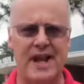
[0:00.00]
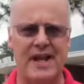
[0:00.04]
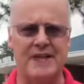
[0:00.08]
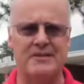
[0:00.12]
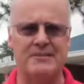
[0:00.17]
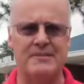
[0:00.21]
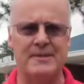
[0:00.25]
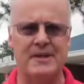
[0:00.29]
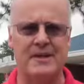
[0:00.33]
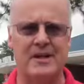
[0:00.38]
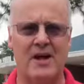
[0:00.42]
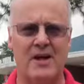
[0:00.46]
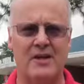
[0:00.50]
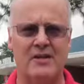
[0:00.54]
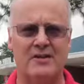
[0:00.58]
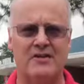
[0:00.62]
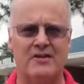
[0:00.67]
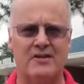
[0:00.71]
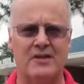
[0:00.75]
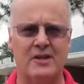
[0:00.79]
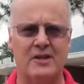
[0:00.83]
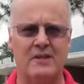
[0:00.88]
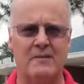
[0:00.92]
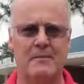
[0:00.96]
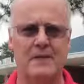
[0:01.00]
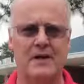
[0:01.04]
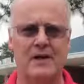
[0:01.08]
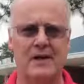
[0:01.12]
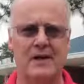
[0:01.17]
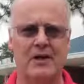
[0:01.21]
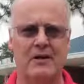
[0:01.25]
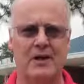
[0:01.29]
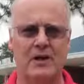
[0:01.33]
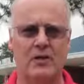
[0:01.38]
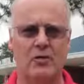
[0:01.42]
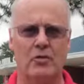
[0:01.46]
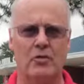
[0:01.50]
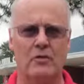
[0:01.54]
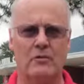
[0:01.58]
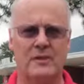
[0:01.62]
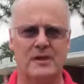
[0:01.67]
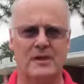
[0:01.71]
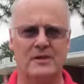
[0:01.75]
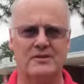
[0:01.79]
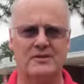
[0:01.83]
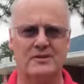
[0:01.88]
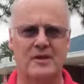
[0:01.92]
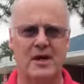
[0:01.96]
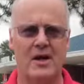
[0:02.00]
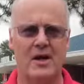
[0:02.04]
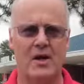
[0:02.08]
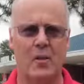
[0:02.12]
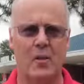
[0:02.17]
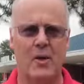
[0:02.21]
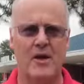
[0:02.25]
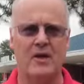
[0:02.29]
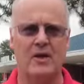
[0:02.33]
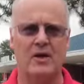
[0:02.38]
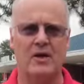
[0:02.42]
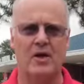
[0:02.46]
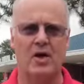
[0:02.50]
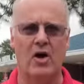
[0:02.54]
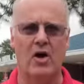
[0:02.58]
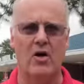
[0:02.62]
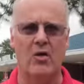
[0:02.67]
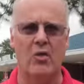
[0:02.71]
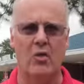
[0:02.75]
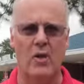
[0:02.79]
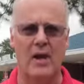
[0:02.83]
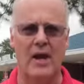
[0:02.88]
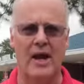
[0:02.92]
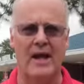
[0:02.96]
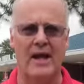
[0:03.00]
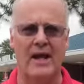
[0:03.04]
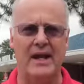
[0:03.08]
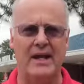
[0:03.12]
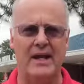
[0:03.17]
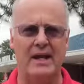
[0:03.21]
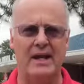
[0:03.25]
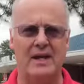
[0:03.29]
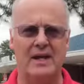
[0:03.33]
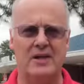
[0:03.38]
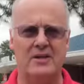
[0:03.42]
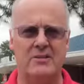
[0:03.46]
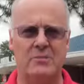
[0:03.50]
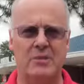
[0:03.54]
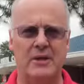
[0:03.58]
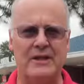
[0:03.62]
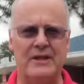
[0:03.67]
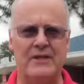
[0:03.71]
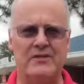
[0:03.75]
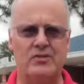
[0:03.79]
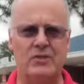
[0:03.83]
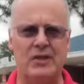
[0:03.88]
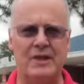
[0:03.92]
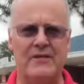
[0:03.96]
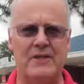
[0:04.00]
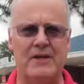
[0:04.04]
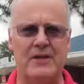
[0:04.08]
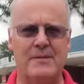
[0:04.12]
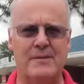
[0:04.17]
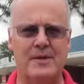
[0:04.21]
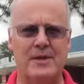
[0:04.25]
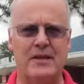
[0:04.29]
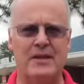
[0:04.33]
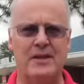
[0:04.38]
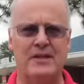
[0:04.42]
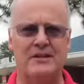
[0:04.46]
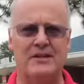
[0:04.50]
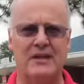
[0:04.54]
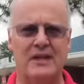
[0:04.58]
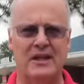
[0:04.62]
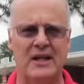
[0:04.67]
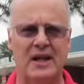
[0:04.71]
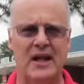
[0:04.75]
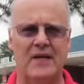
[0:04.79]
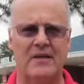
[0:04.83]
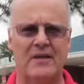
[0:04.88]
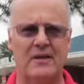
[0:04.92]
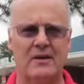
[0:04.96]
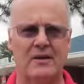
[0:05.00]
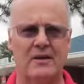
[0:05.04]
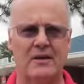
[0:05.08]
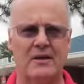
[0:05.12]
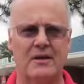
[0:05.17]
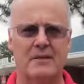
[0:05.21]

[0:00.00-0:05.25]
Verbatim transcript: at the Tad Smith Coliseum here at Ole Miss went a long way to bring this grieving community together,